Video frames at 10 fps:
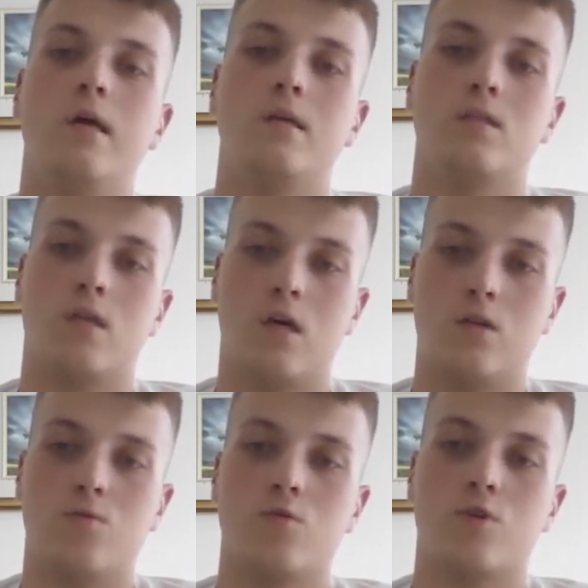
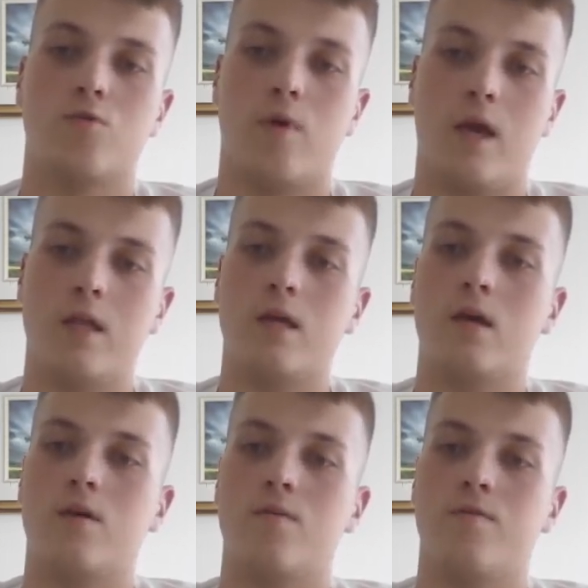that would create
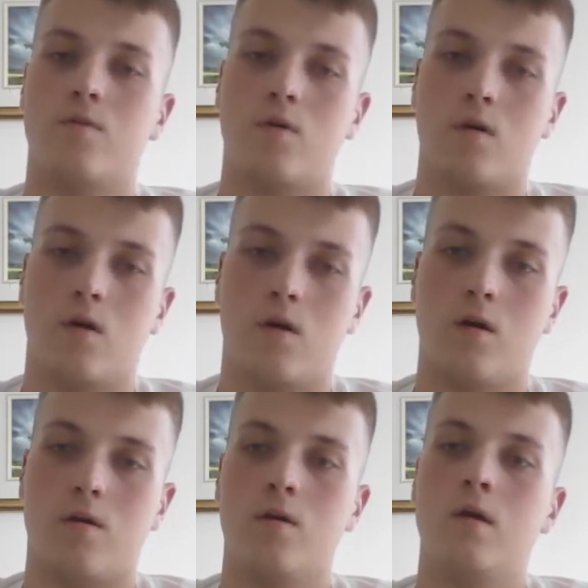if
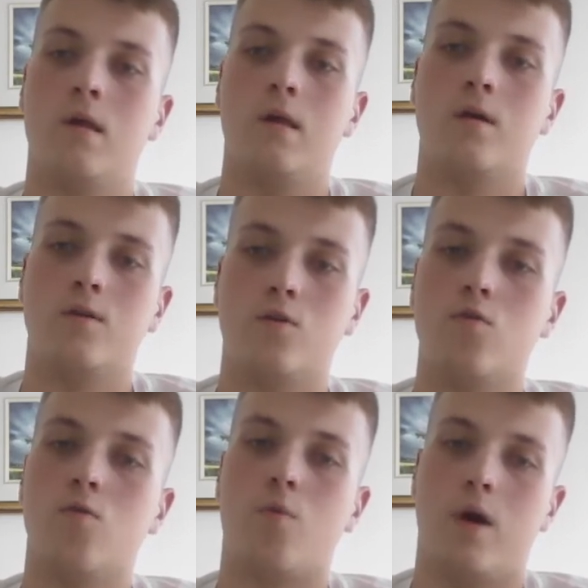
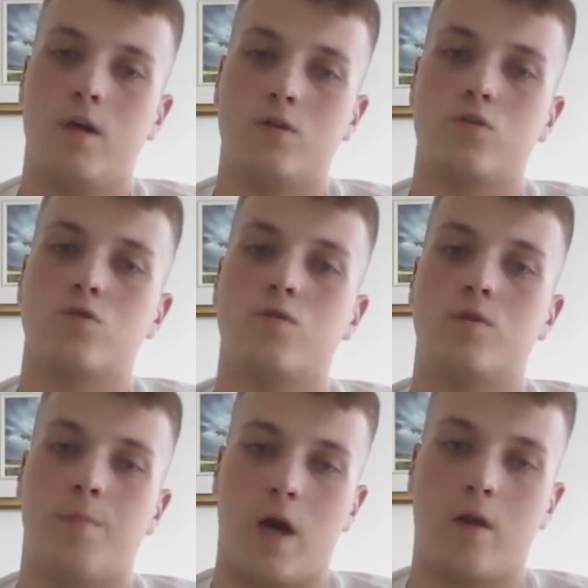you were to do
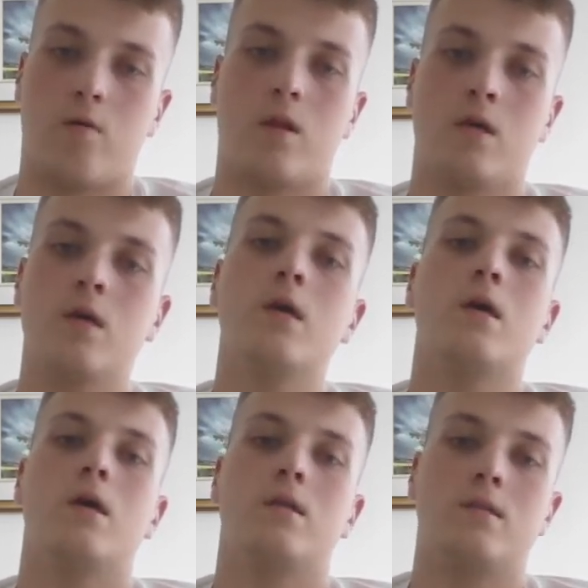it manually.
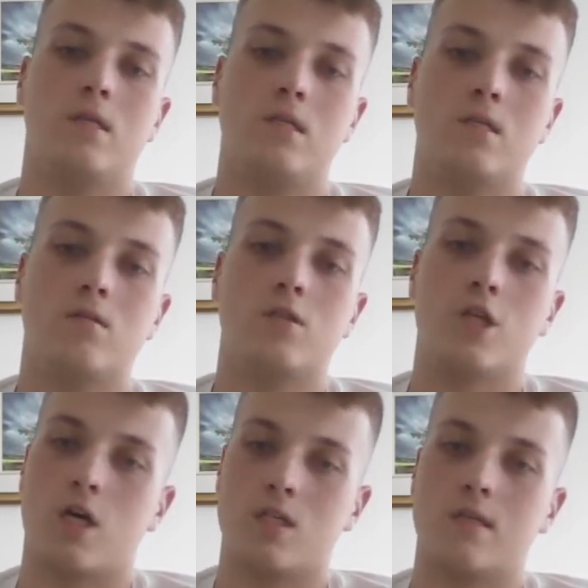It is
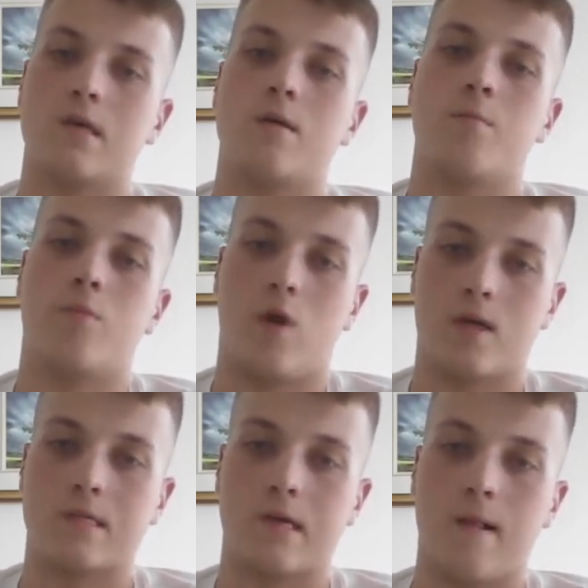just
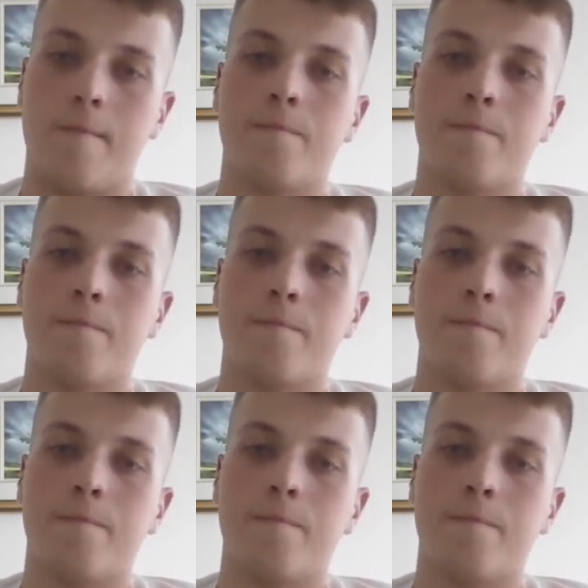impractical.